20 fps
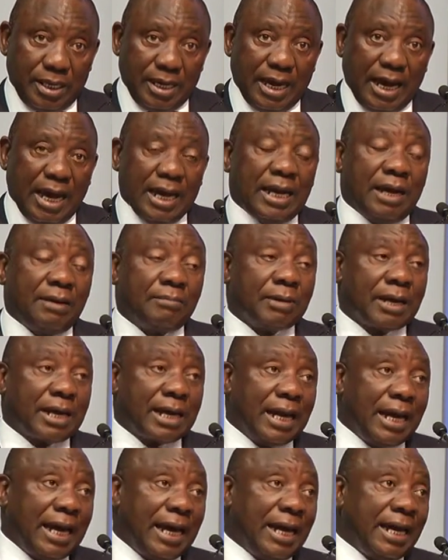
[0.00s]
And I'm
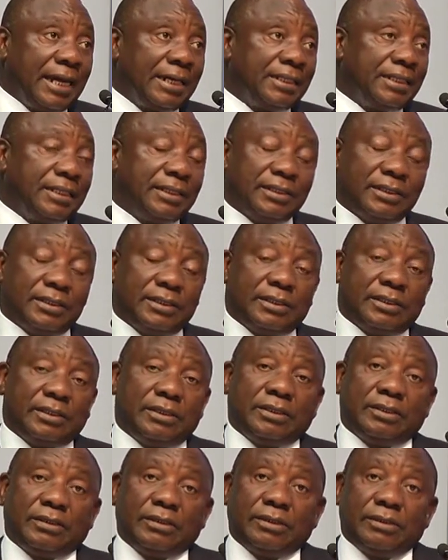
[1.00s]
glad
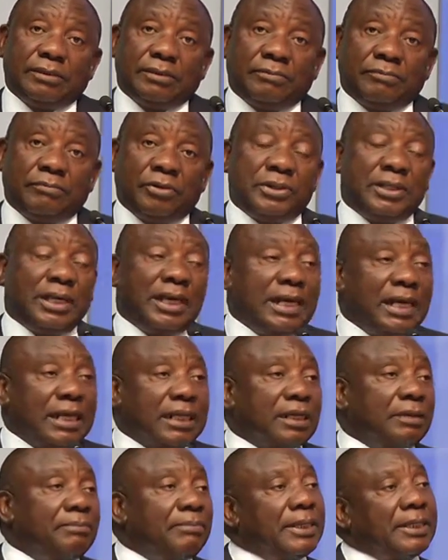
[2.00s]
with the
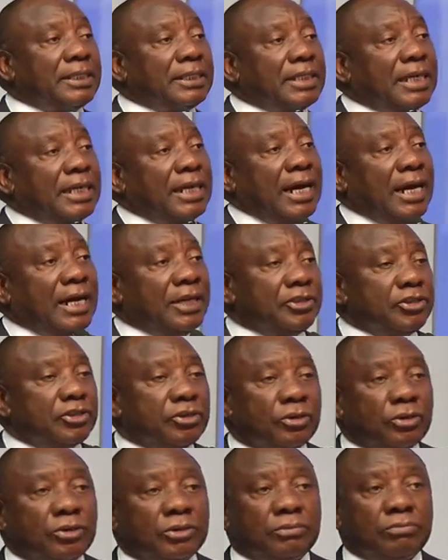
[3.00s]
little bit that I
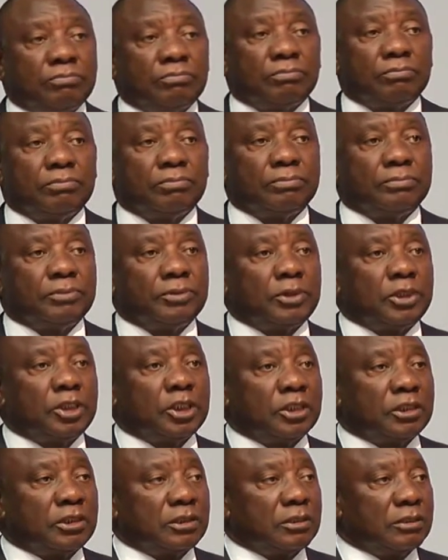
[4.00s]
saw
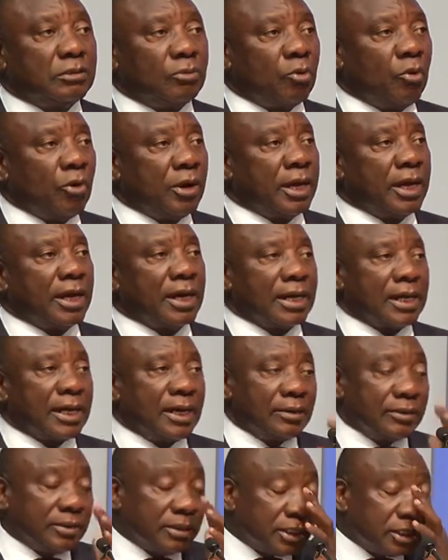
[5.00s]
just walking
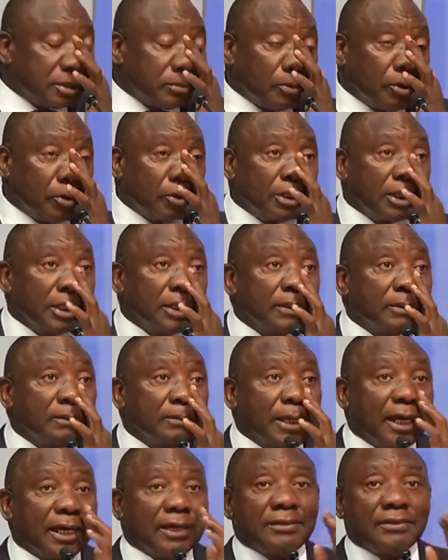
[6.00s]
around this morning,
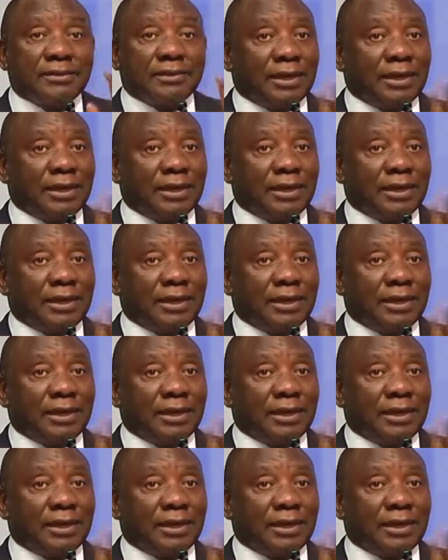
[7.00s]
hence